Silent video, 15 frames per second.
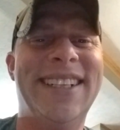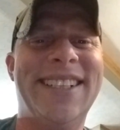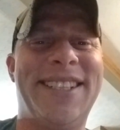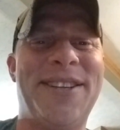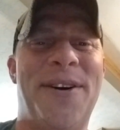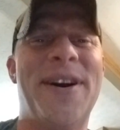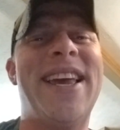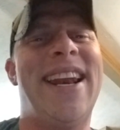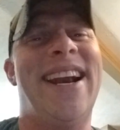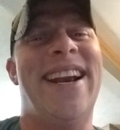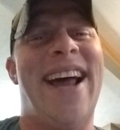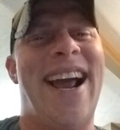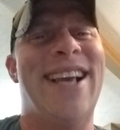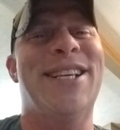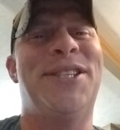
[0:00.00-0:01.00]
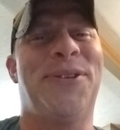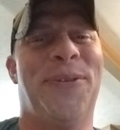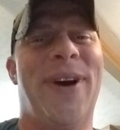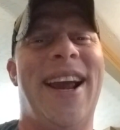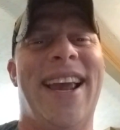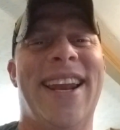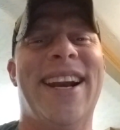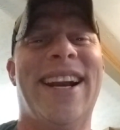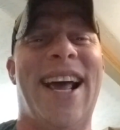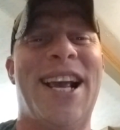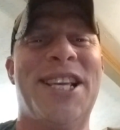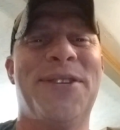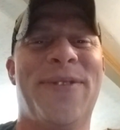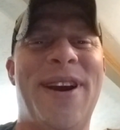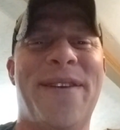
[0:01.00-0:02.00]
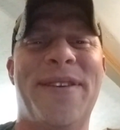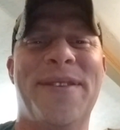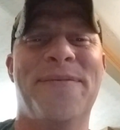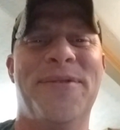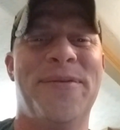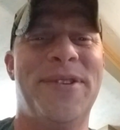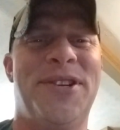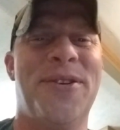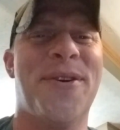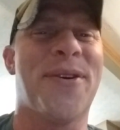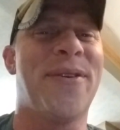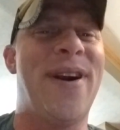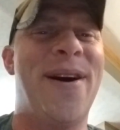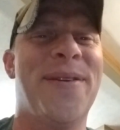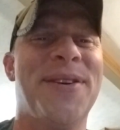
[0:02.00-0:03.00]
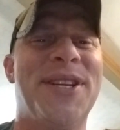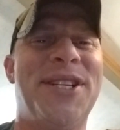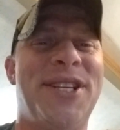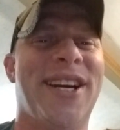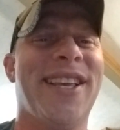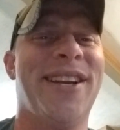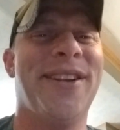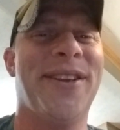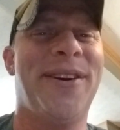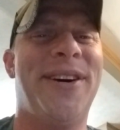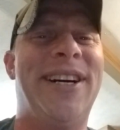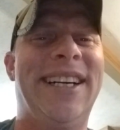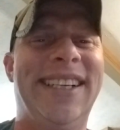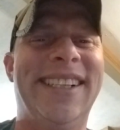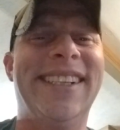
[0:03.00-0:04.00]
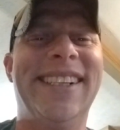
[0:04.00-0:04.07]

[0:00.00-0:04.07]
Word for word: So in a nice way, in a nice way, we we joke around with each other though.